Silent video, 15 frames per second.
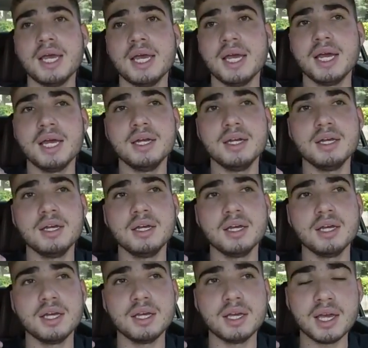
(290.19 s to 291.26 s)
And
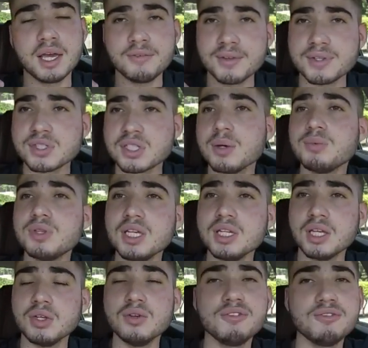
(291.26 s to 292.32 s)
if it's
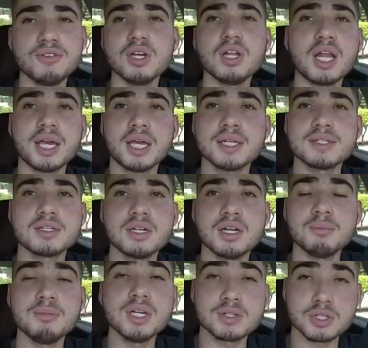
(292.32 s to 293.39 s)
something that you feel like it's
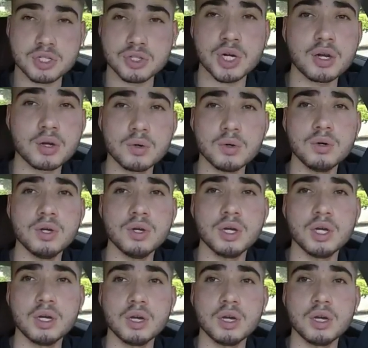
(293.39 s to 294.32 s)
gonna be a struggle,